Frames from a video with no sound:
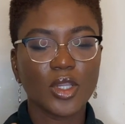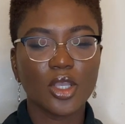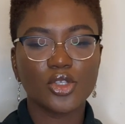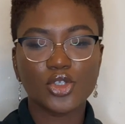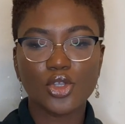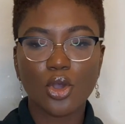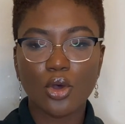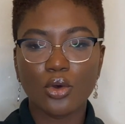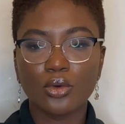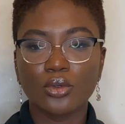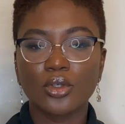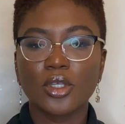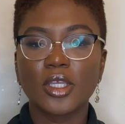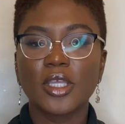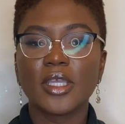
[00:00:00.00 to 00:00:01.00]

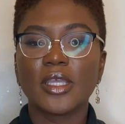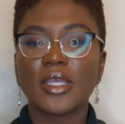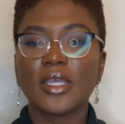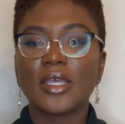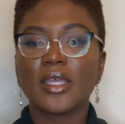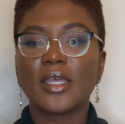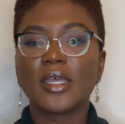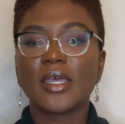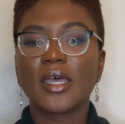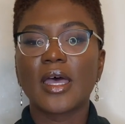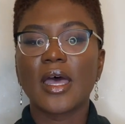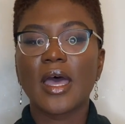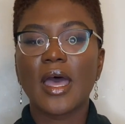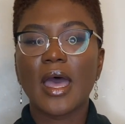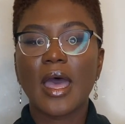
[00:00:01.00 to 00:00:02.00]
So
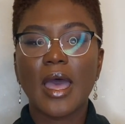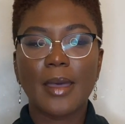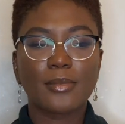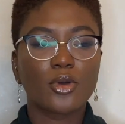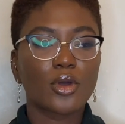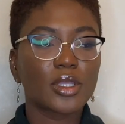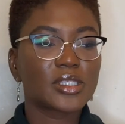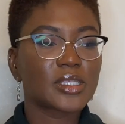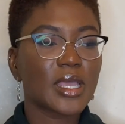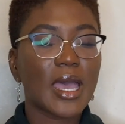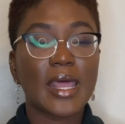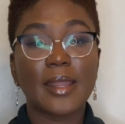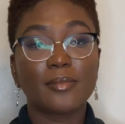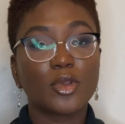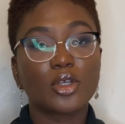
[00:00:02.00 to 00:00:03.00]
I'm going to,
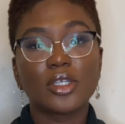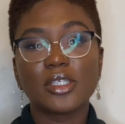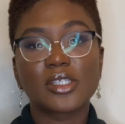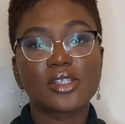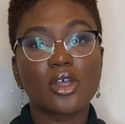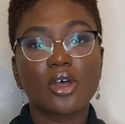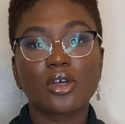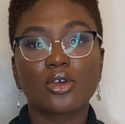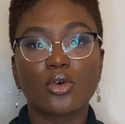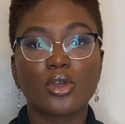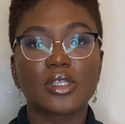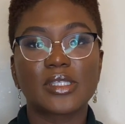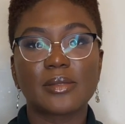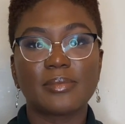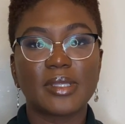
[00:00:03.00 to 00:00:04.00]
and it's not
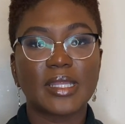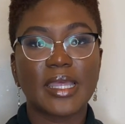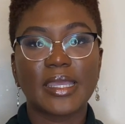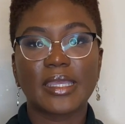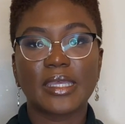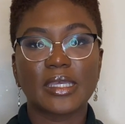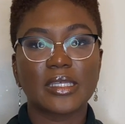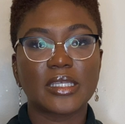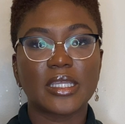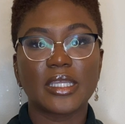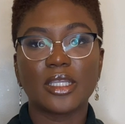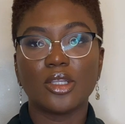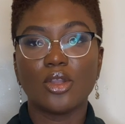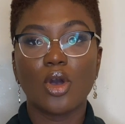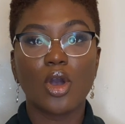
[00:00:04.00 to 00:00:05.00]
going to be like a
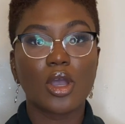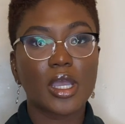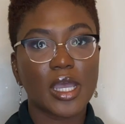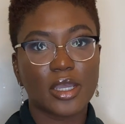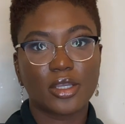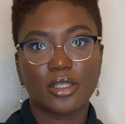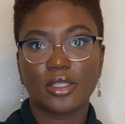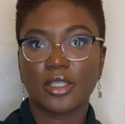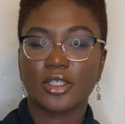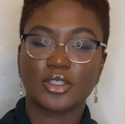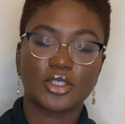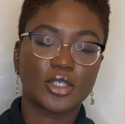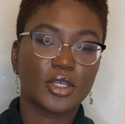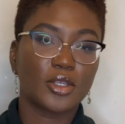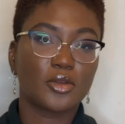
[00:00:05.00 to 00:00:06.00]
long
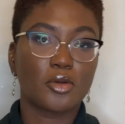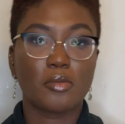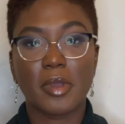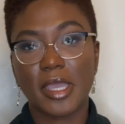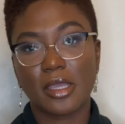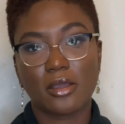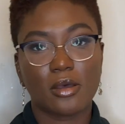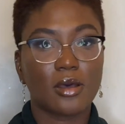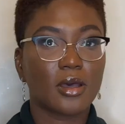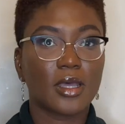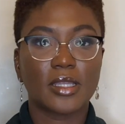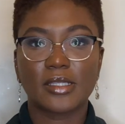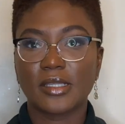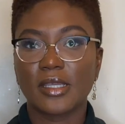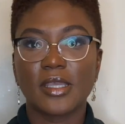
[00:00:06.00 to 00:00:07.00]
calculation. Oh my
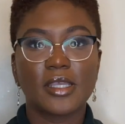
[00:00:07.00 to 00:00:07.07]
God.